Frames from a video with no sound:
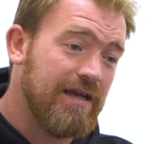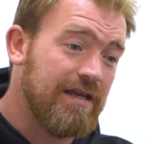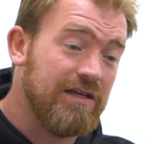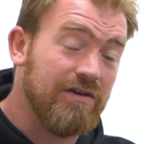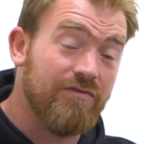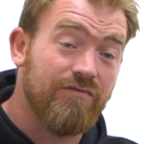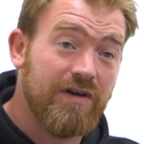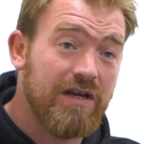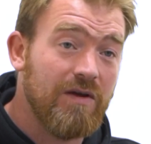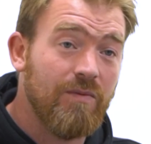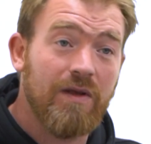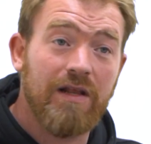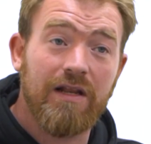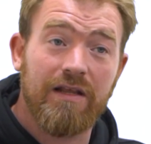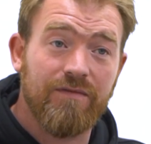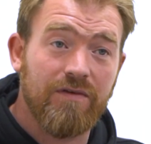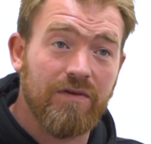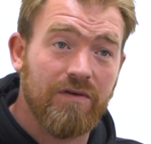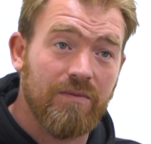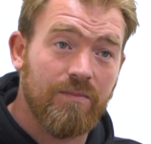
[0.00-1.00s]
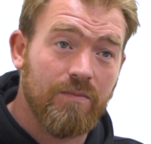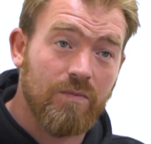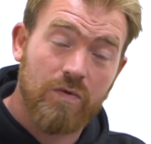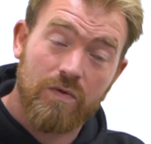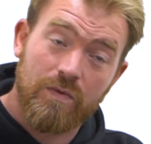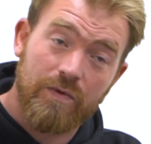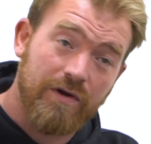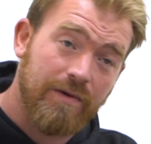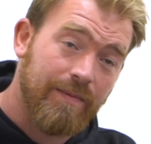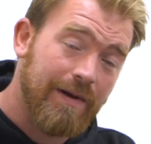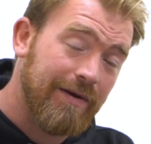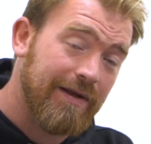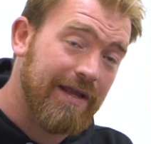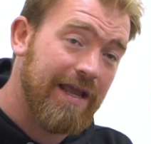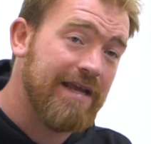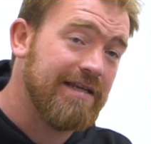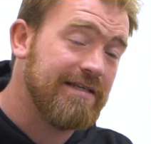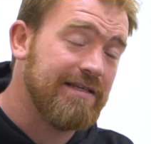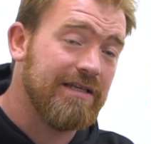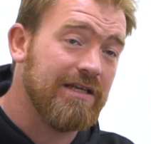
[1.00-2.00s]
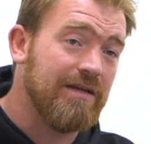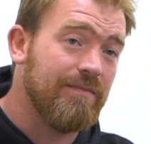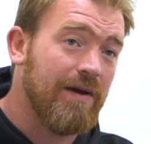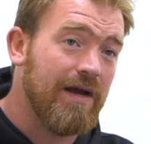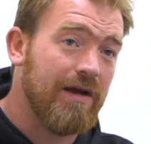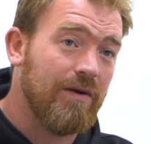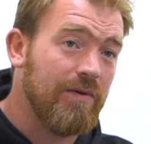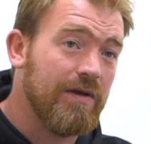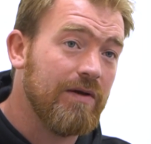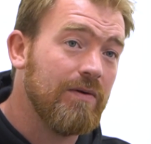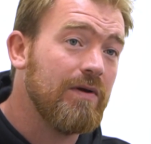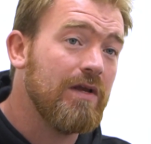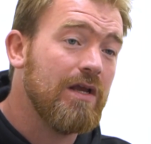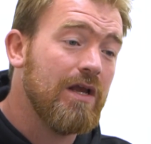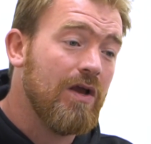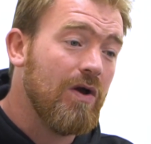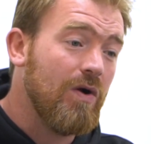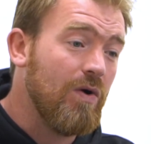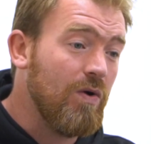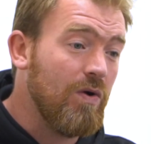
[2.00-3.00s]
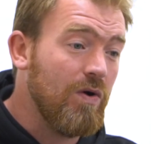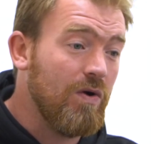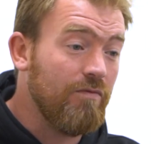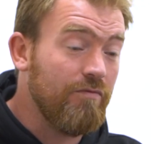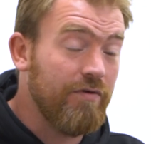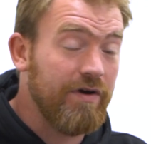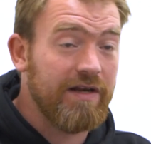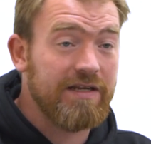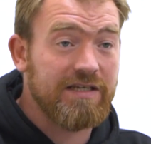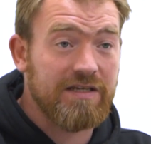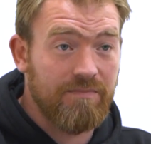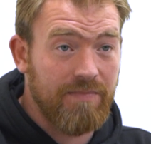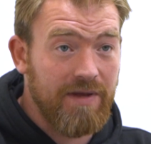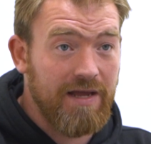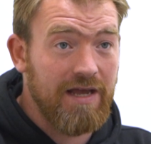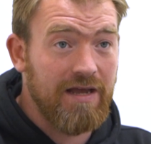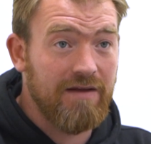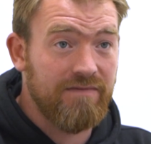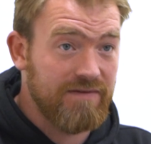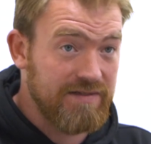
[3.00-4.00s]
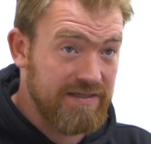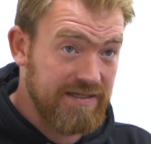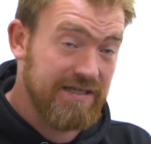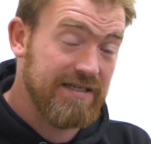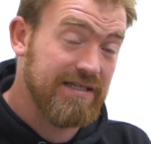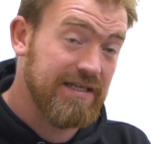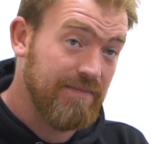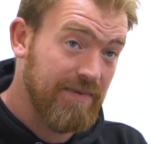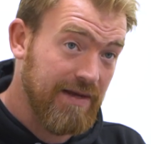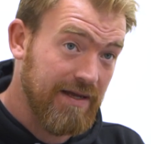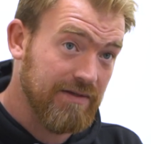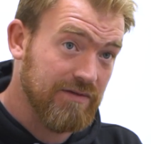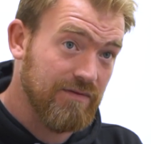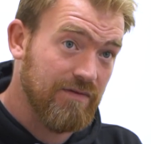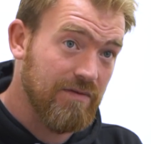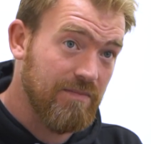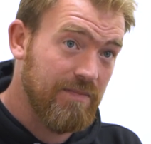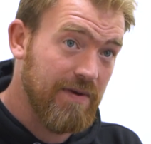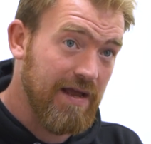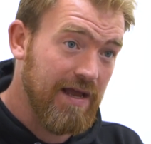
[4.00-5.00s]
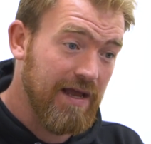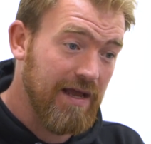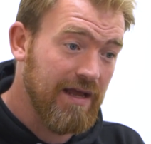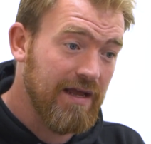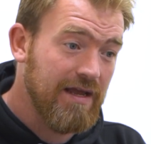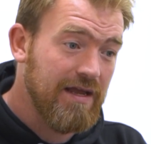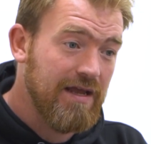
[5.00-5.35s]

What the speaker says: in your rear wheel if you're more worried about casing your back wheel, or run it as a pair for £60 for a pair.